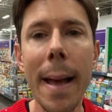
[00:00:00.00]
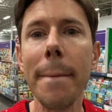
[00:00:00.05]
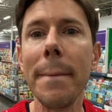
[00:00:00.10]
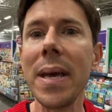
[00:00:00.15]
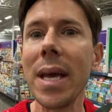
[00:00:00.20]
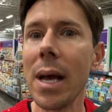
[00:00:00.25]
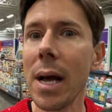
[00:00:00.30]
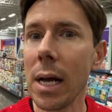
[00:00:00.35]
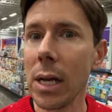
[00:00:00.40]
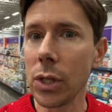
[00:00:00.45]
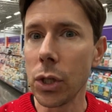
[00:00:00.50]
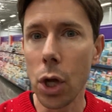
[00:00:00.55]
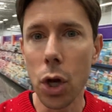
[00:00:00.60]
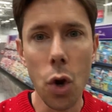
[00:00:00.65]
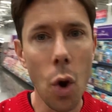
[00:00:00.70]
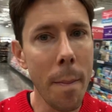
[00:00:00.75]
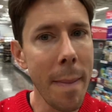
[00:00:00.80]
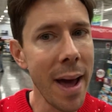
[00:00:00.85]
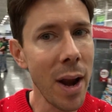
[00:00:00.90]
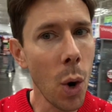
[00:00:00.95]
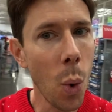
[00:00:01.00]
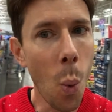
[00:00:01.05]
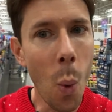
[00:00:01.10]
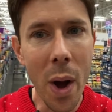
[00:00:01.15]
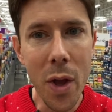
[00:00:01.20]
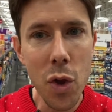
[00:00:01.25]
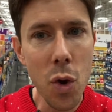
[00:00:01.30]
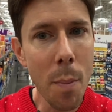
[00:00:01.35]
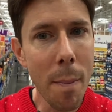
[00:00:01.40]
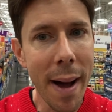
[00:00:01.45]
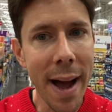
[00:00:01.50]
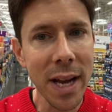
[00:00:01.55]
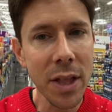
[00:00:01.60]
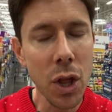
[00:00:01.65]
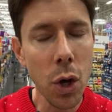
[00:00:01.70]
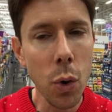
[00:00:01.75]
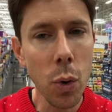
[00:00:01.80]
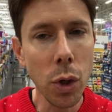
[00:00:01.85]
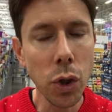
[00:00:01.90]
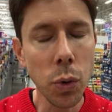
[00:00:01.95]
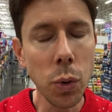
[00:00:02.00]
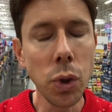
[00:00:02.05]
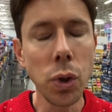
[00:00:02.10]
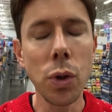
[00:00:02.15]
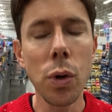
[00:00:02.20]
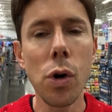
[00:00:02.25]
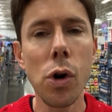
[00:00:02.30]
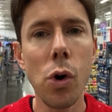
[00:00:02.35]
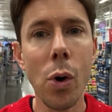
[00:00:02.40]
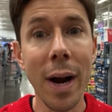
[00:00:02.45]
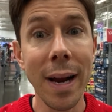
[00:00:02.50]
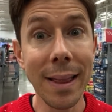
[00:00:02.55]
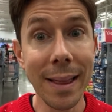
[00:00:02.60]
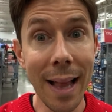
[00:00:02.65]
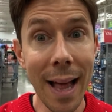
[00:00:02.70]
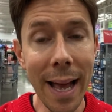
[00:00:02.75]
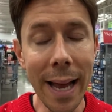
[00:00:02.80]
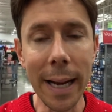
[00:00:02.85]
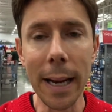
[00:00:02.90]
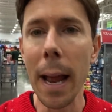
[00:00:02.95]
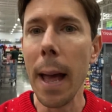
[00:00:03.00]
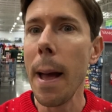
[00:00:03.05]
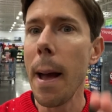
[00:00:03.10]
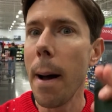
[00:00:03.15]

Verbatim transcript: Because no matter what you buy at the grocery store or online,